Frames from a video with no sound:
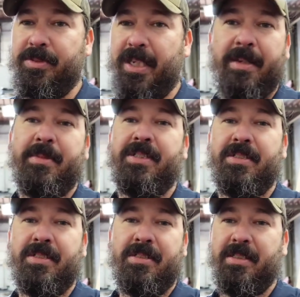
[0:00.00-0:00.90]
the
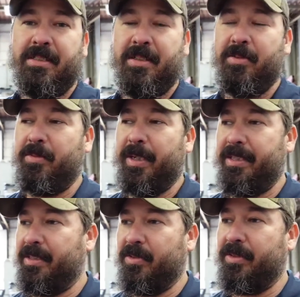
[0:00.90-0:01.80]
damages and go
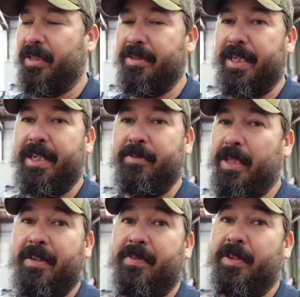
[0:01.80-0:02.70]
back to court and all that, well,
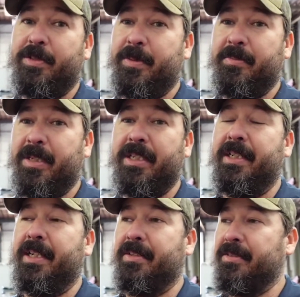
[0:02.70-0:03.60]
I've already spent money
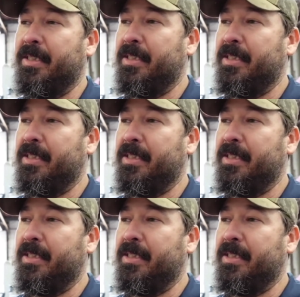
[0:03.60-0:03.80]
now.